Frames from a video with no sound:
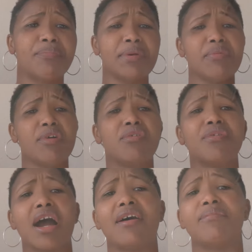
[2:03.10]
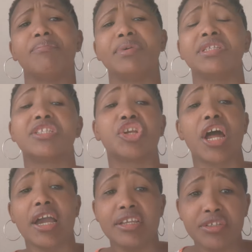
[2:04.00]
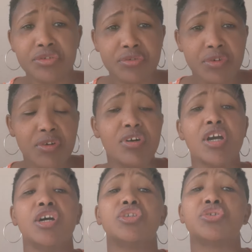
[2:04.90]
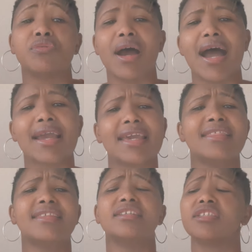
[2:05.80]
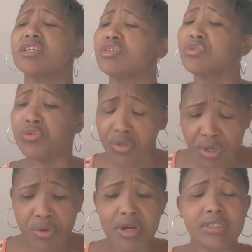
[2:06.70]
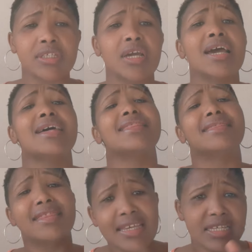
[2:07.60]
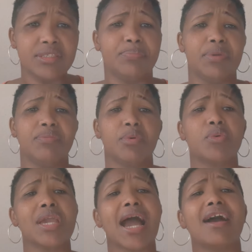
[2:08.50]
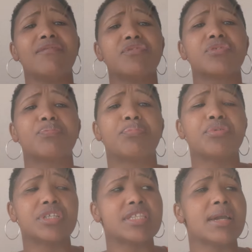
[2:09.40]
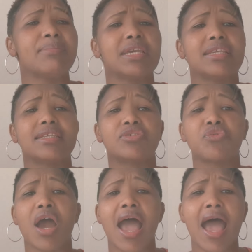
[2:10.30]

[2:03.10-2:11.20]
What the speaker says: people who have been trying to go to work, and they say, do you know what, these people, we have to put them into